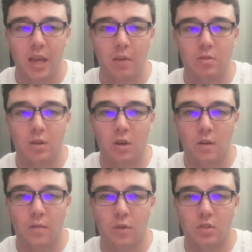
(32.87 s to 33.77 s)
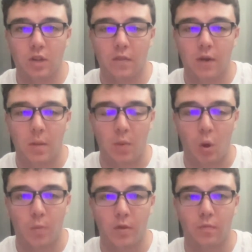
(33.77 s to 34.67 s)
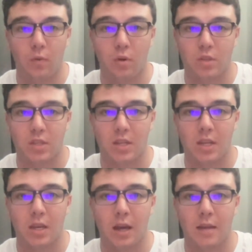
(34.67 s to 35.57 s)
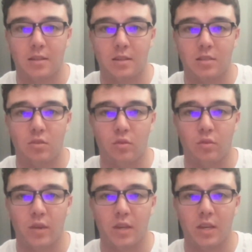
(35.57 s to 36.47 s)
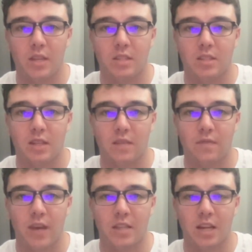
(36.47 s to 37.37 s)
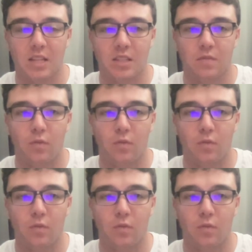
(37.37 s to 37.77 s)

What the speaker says: Anyways, first off, I'm hoping for to see at D23 is the Fantastic